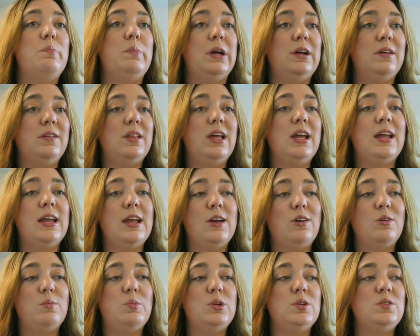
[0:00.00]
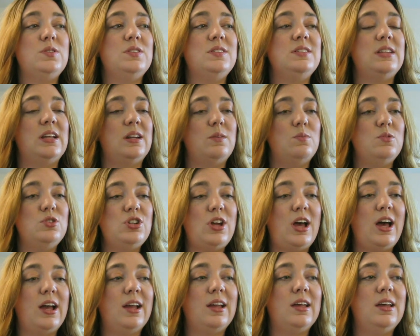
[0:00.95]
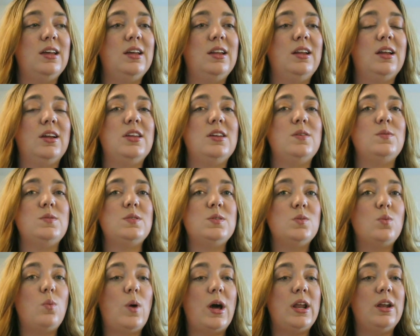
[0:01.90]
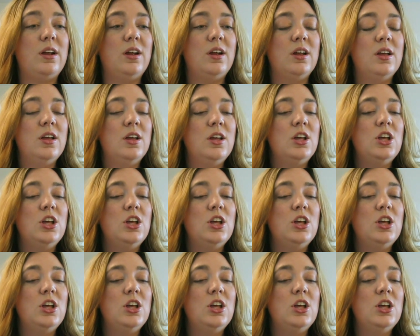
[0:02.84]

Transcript: bare leg ankle boots, a denim jacket, a cute sweater.